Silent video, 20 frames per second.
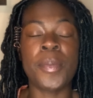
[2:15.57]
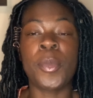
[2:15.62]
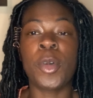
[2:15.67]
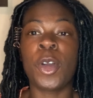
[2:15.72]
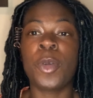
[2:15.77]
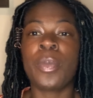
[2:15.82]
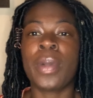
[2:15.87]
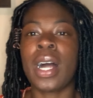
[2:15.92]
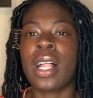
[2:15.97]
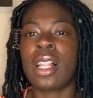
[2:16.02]

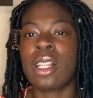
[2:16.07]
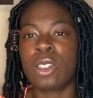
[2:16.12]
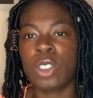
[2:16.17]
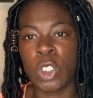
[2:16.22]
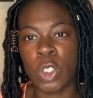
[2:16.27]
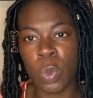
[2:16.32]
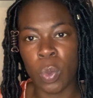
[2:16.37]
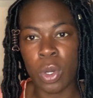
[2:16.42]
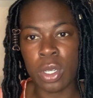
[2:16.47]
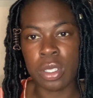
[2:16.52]
balance
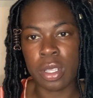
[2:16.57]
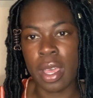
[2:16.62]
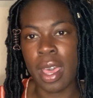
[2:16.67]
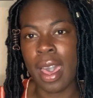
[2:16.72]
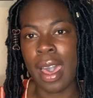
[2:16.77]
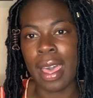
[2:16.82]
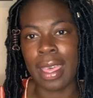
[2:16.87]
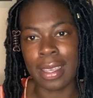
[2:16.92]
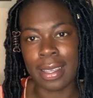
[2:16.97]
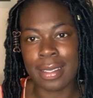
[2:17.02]
towards our
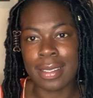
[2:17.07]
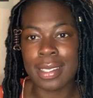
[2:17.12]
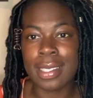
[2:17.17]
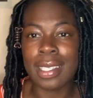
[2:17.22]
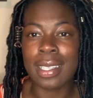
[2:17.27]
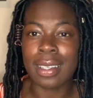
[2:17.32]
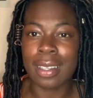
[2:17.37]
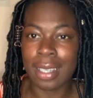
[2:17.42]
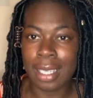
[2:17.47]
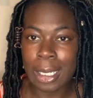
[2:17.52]
highest
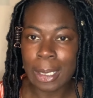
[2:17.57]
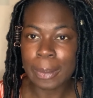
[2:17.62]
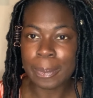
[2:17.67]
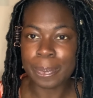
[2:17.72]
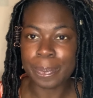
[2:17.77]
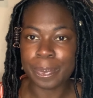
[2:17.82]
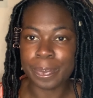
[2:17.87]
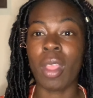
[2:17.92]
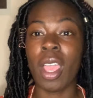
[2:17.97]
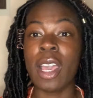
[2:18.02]
good.
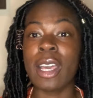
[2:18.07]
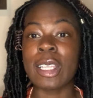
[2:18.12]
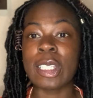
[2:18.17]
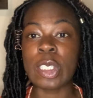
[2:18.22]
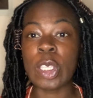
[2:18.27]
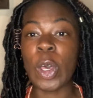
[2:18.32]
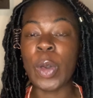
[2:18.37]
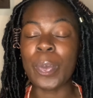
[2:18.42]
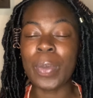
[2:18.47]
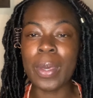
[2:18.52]

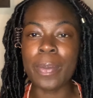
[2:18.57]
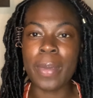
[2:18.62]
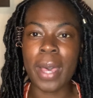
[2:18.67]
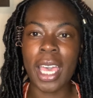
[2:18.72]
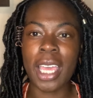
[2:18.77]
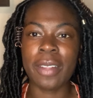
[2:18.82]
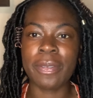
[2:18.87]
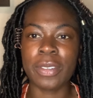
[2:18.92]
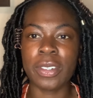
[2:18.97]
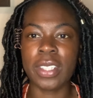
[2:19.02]
So be
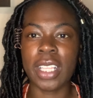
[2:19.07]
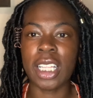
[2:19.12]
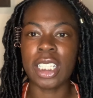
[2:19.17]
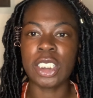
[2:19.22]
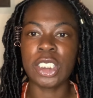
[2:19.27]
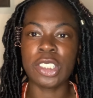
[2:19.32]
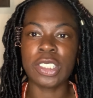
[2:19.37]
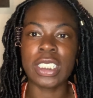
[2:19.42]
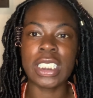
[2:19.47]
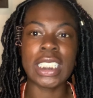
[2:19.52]
mindful that
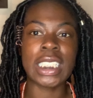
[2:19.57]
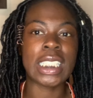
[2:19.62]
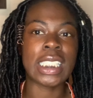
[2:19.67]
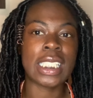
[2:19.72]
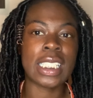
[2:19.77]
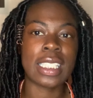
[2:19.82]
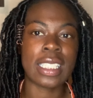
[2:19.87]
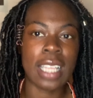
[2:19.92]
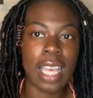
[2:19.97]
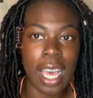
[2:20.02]
during this
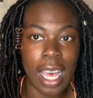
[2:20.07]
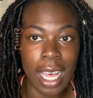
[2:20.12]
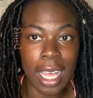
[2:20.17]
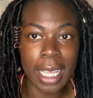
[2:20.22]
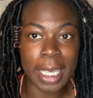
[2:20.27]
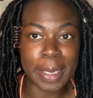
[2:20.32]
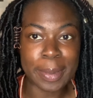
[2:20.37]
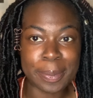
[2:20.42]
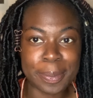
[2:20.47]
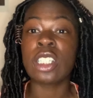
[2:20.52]

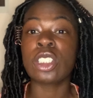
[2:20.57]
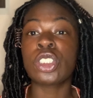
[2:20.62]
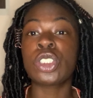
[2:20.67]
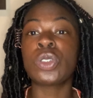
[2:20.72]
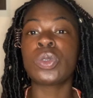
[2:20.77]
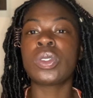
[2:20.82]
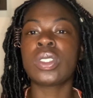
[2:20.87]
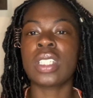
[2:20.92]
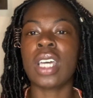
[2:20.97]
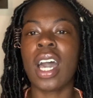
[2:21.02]
time
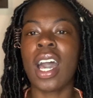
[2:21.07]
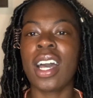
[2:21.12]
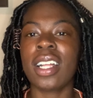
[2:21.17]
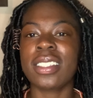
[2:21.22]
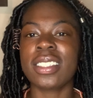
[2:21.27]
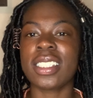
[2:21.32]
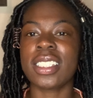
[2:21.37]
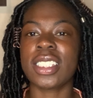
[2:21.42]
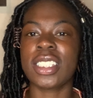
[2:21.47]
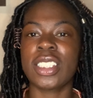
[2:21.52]

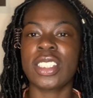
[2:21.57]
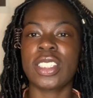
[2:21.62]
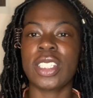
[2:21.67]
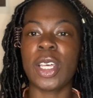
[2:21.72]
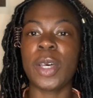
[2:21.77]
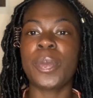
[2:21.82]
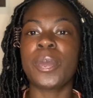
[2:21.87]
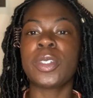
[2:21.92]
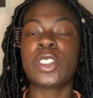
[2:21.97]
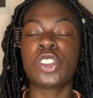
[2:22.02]

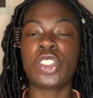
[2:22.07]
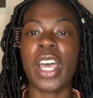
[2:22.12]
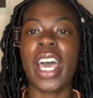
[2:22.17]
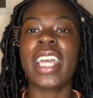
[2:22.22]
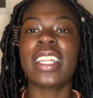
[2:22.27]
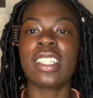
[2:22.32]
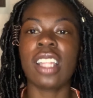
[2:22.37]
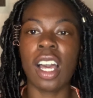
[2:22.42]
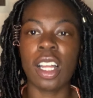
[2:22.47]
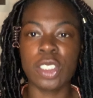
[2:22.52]
try
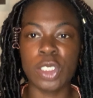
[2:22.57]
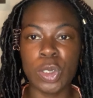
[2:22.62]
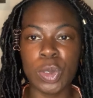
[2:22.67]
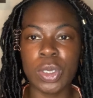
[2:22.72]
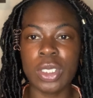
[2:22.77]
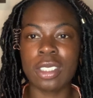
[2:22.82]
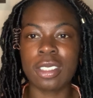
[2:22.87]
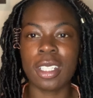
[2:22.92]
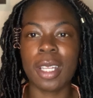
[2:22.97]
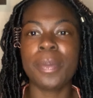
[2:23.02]
not to
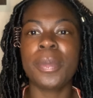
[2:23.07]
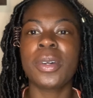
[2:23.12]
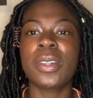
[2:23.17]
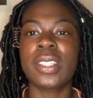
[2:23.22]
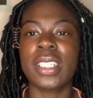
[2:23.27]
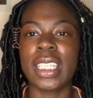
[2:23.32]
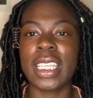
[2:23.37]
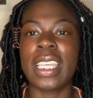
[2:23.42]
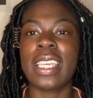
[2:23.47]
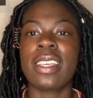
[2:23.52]

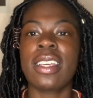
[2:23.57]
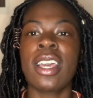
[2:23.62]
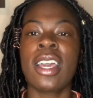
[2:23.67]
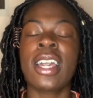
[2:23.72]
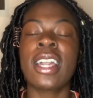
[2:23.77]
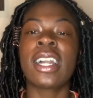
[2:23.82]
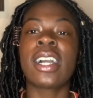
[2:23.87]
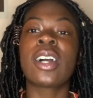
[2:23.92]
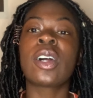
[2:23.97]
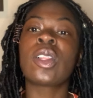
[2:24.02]
stubbornly
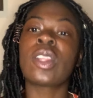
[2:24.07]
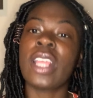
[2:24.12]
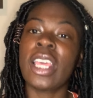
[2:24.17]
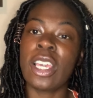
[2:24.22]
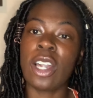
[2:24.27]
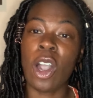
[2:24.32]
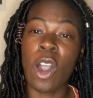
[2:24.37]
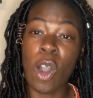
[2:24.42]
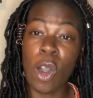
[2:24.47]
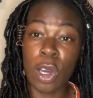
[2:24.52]
cling
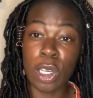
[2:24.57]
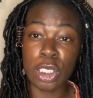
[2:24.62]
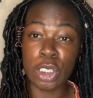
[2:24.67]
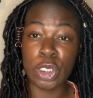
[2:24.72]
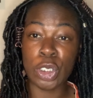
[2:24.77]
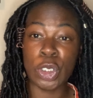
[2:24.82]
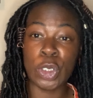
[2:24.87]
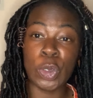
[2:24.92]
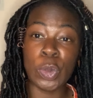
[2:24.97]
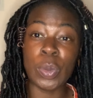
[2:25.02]
on
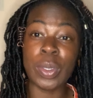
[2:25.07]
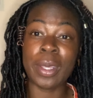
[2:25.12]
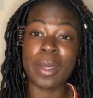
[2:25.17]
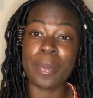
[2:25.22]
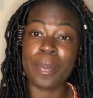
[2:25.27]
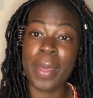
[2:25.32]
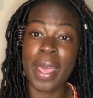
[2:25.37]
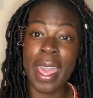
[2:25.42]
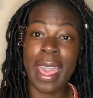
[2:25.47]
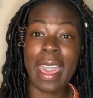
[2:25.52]
to the
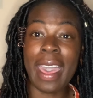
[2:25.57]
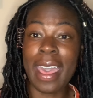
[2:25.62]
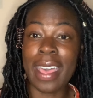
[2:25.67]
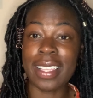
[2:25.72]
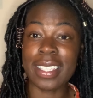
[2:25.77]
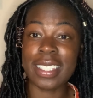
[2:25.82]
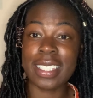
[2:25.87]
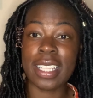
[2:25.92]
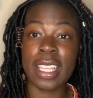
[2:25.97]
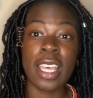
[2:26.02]

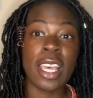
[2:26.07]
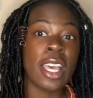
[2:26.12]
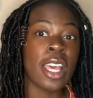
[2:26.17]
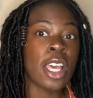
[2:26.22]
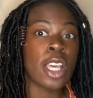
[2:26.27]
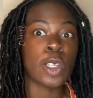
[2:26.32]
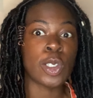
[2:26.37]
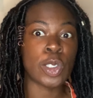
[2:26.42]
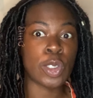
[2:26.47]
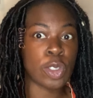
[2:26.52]
past.
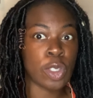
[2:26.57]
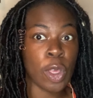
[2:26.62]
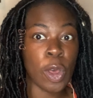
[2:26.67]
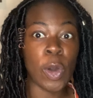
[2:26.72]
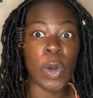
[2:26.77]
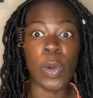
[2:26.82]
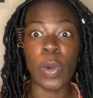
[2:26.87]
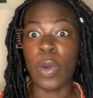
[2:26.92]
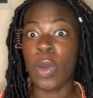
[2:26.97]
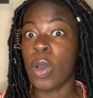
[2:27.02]

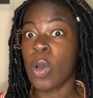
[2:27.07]
So